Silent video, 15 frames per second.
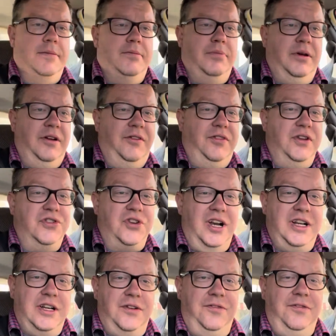But if you
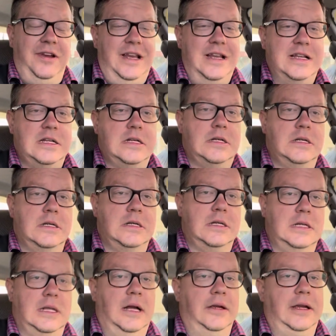dragged your feet,
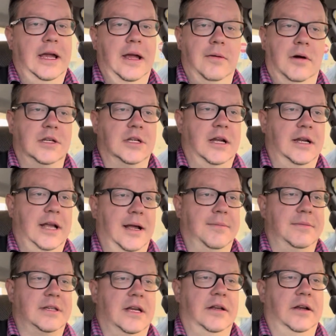now you can't watch it on
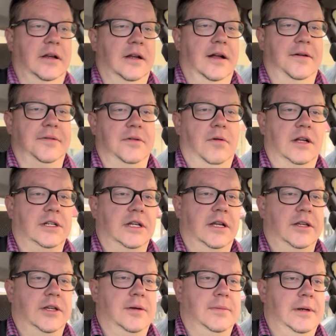Amazon. You're gonna have to watch it
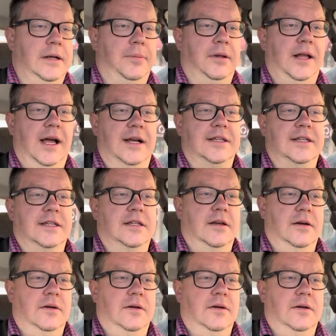on Tubi or Plex.